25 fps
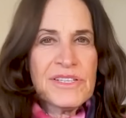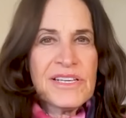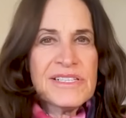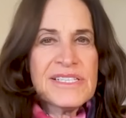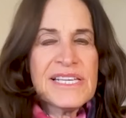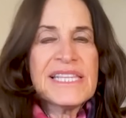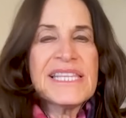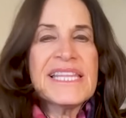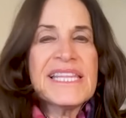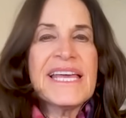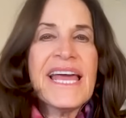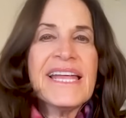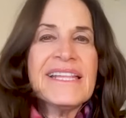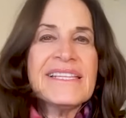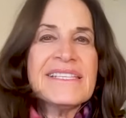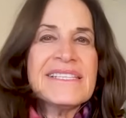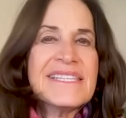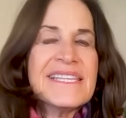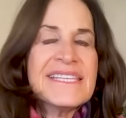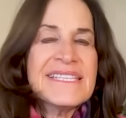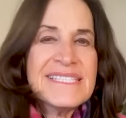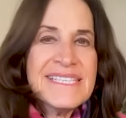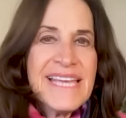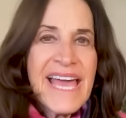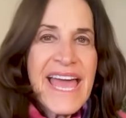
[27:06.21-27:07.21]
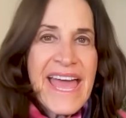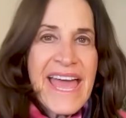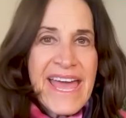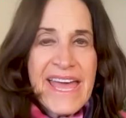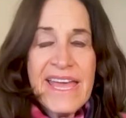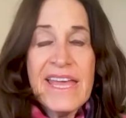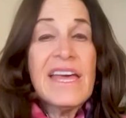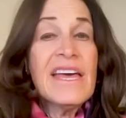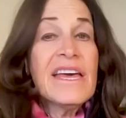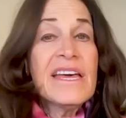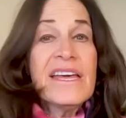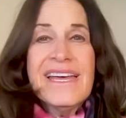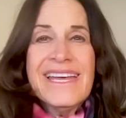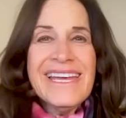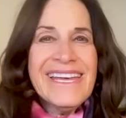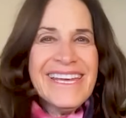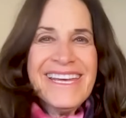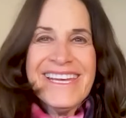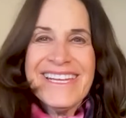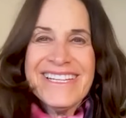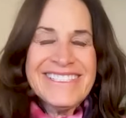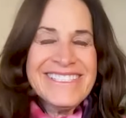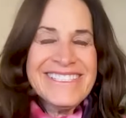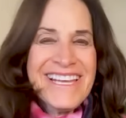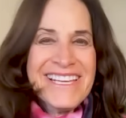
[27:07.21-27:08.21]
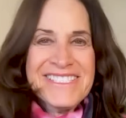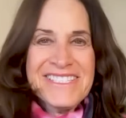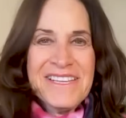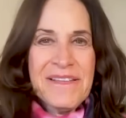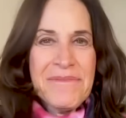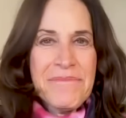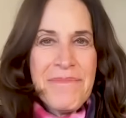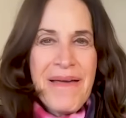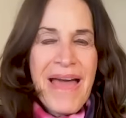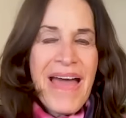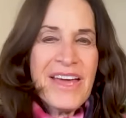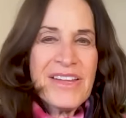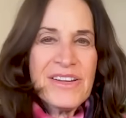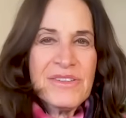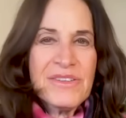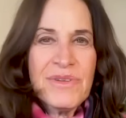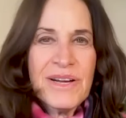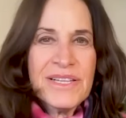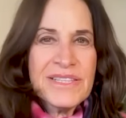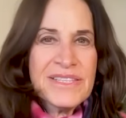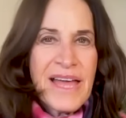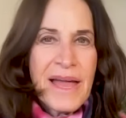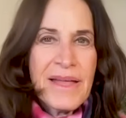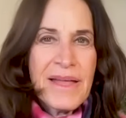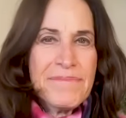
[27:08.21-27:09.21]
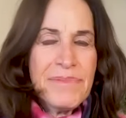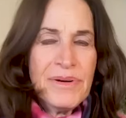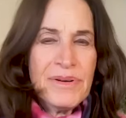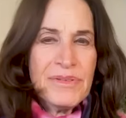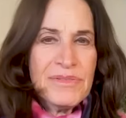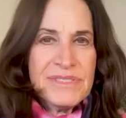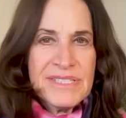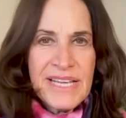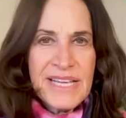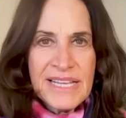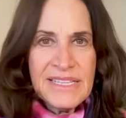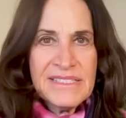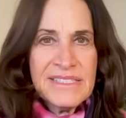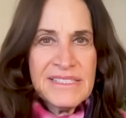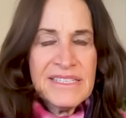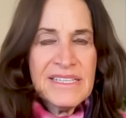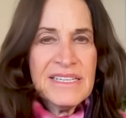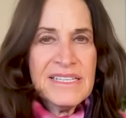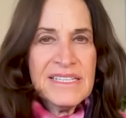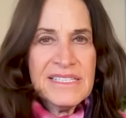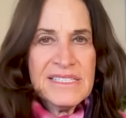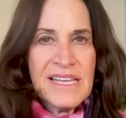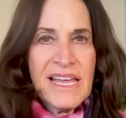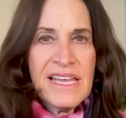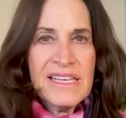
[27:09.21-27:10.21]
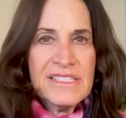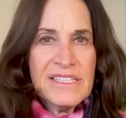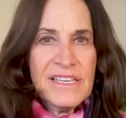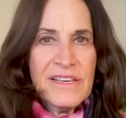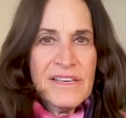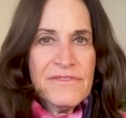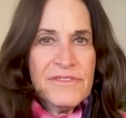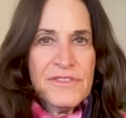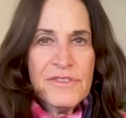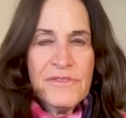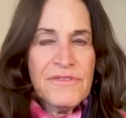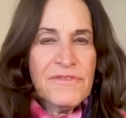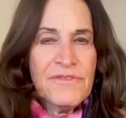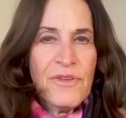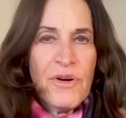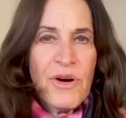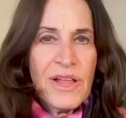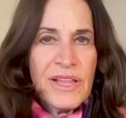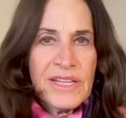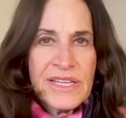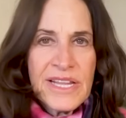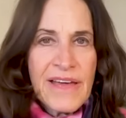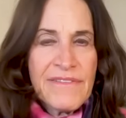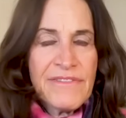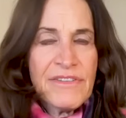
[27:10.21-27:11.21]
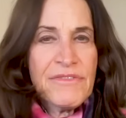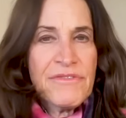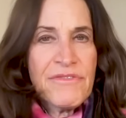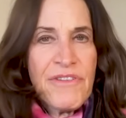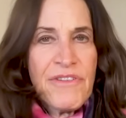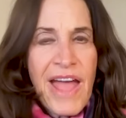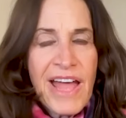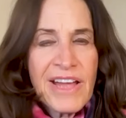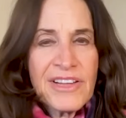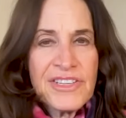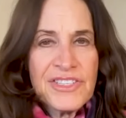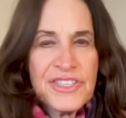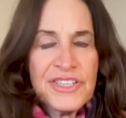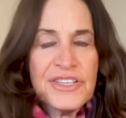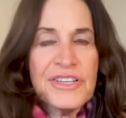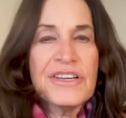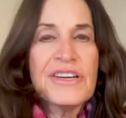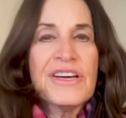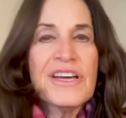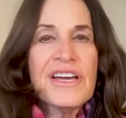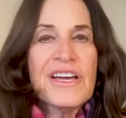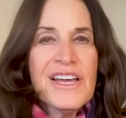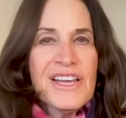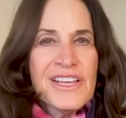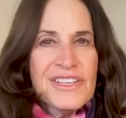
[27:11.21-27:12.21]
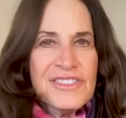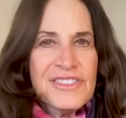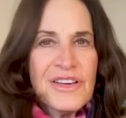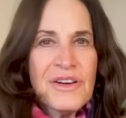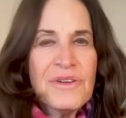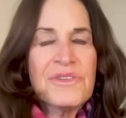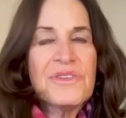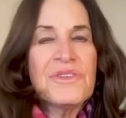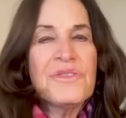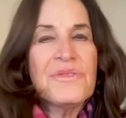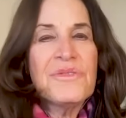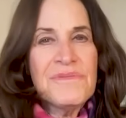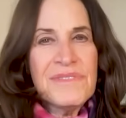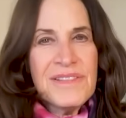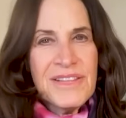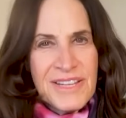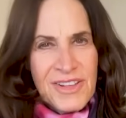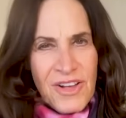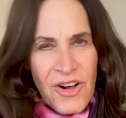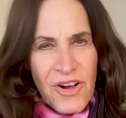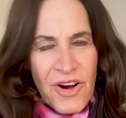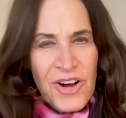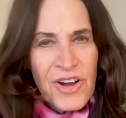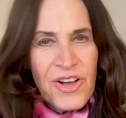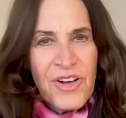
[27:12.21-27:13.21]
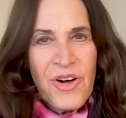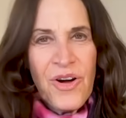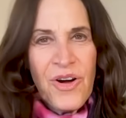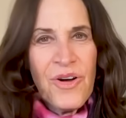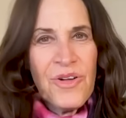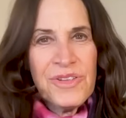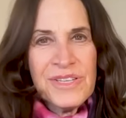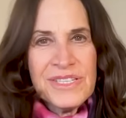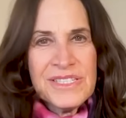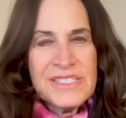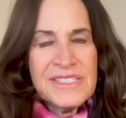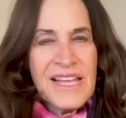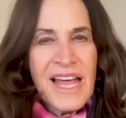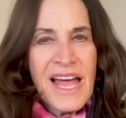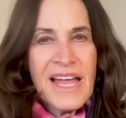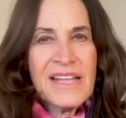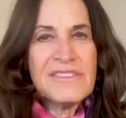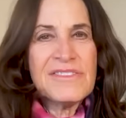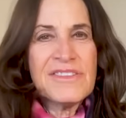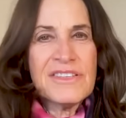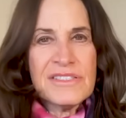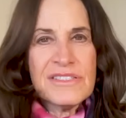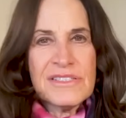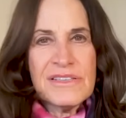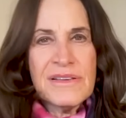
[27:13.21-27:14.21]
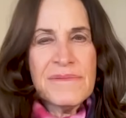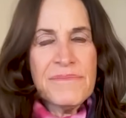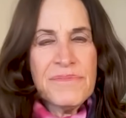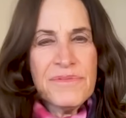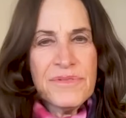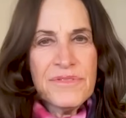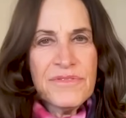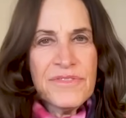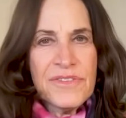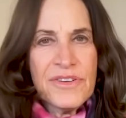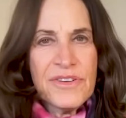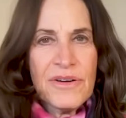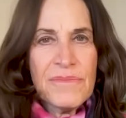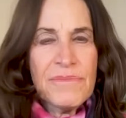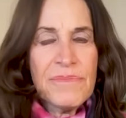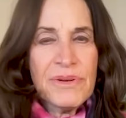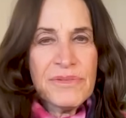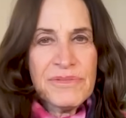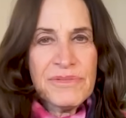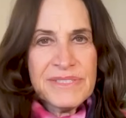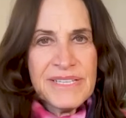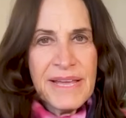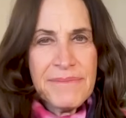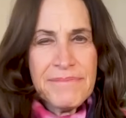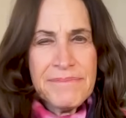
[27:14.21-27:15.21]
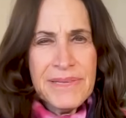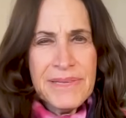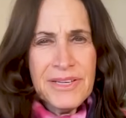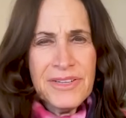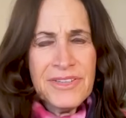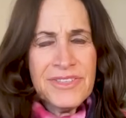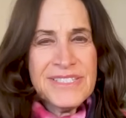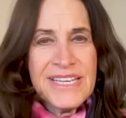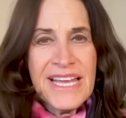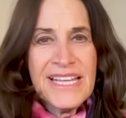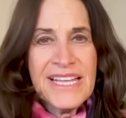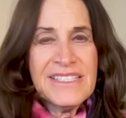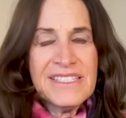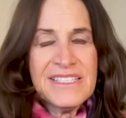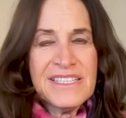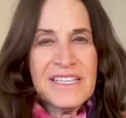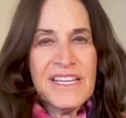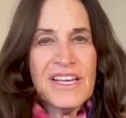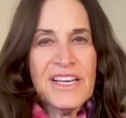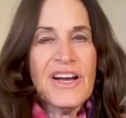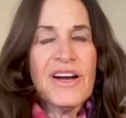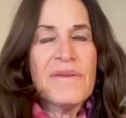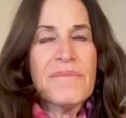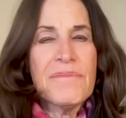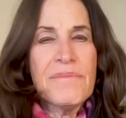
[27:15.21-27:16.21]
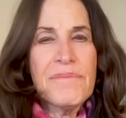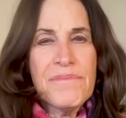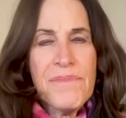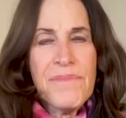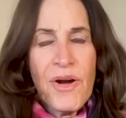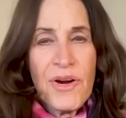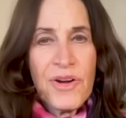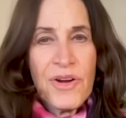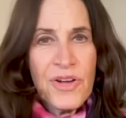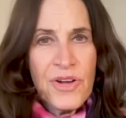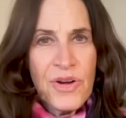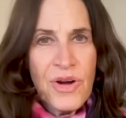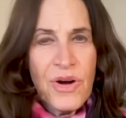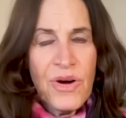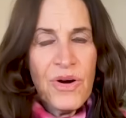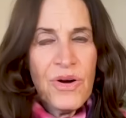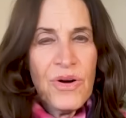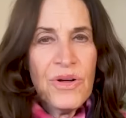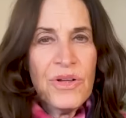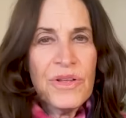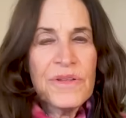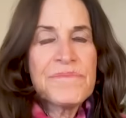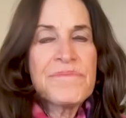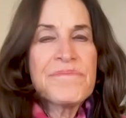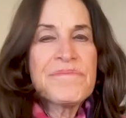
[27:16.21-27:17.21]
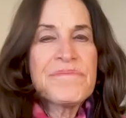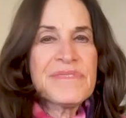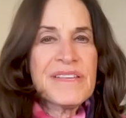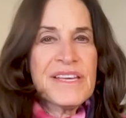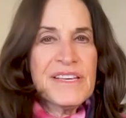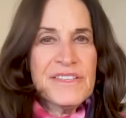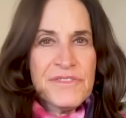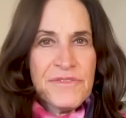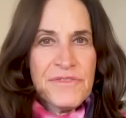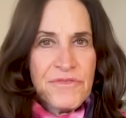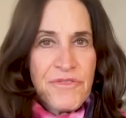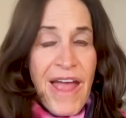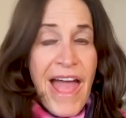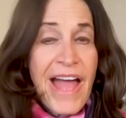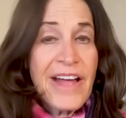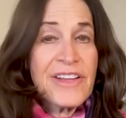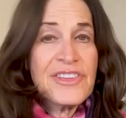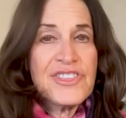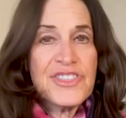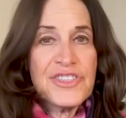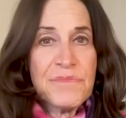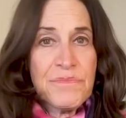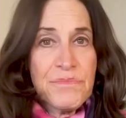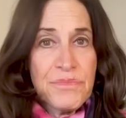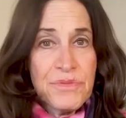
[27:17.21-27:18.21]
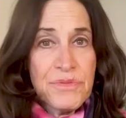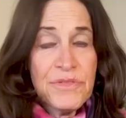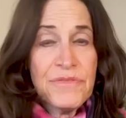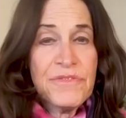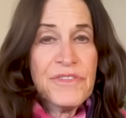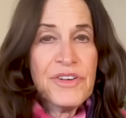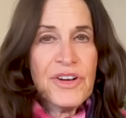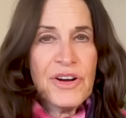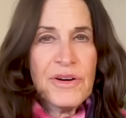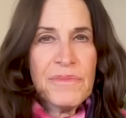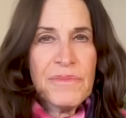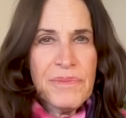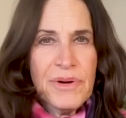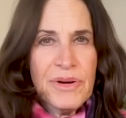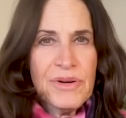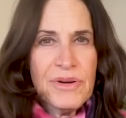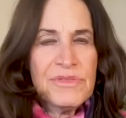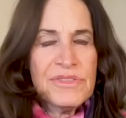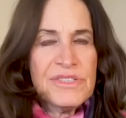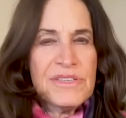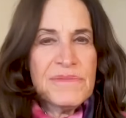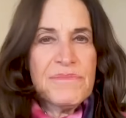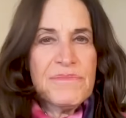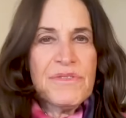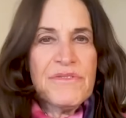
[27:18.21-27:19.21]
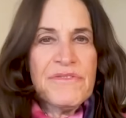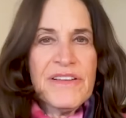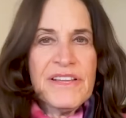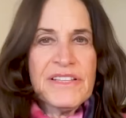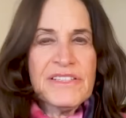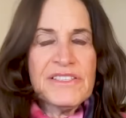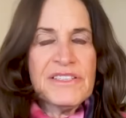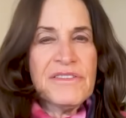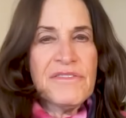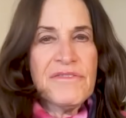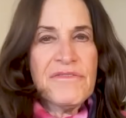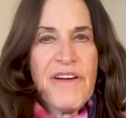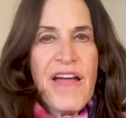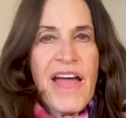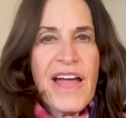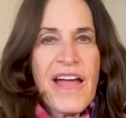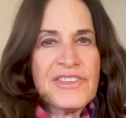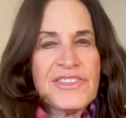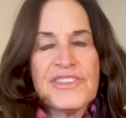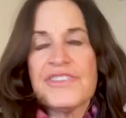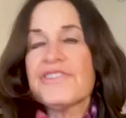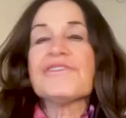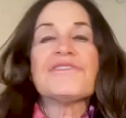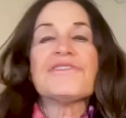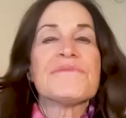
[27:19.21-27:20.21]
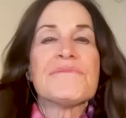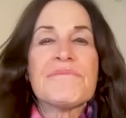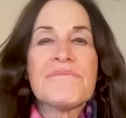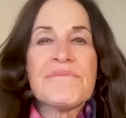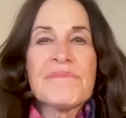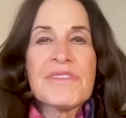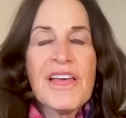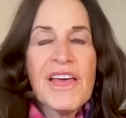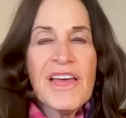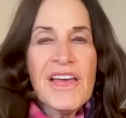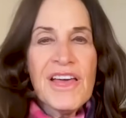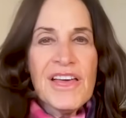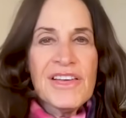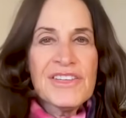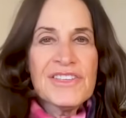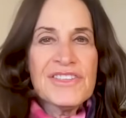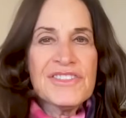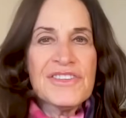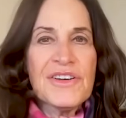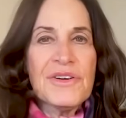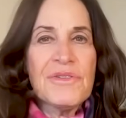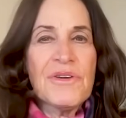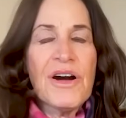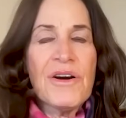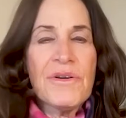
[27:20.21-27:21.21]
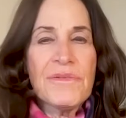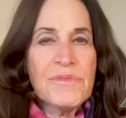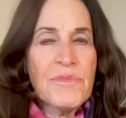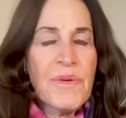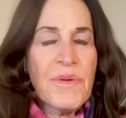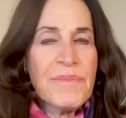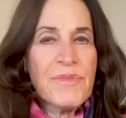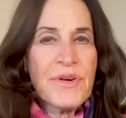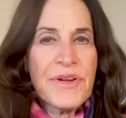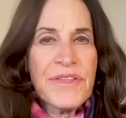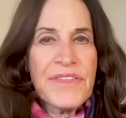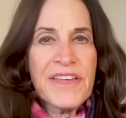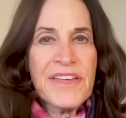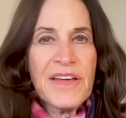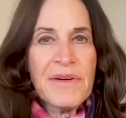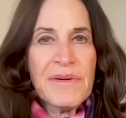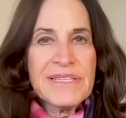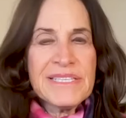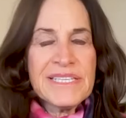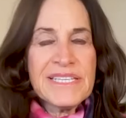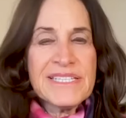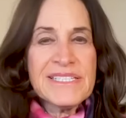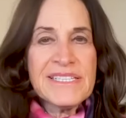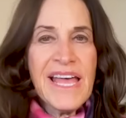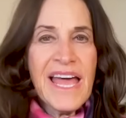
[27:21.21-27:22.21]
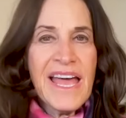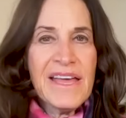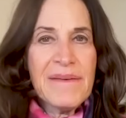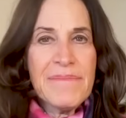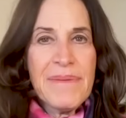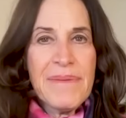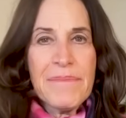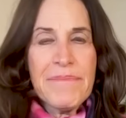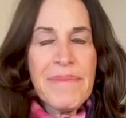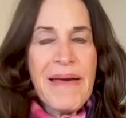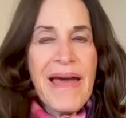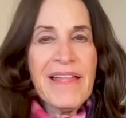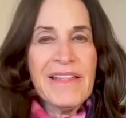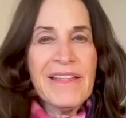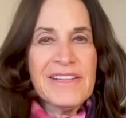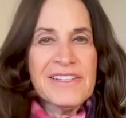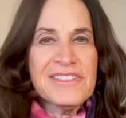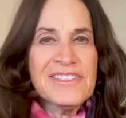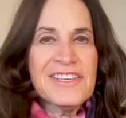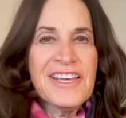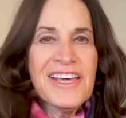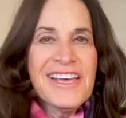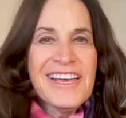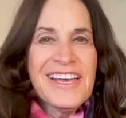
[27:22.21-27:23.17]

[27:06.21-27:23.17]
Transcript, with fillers: Because at the end of the day, it doesn't matter what that bone density says if you fall and have a fracture. So you, the, our goal is not just improving our bone de density. Our our goal is fracture proofing our bones and preventing fractures. So, oh, one more thing I wanted to say about balance.